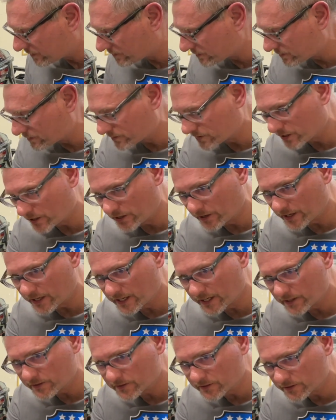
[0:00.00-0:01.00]

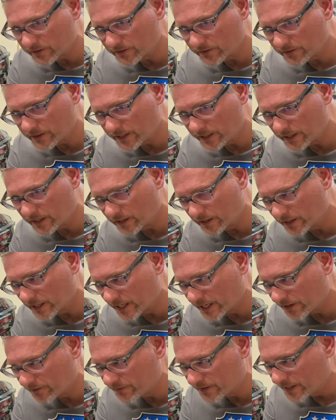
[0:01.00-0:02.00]
securing it to the uh,
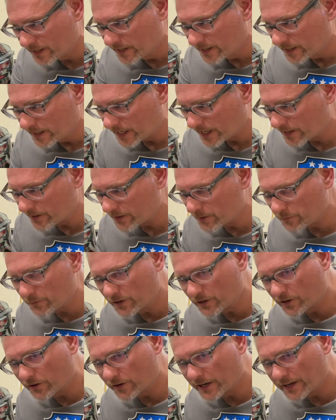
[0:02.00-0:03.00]
lift, and then
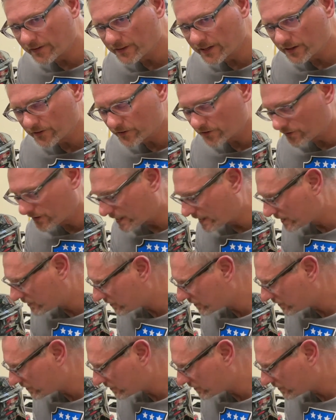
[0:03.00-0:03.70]
we'll go around the other side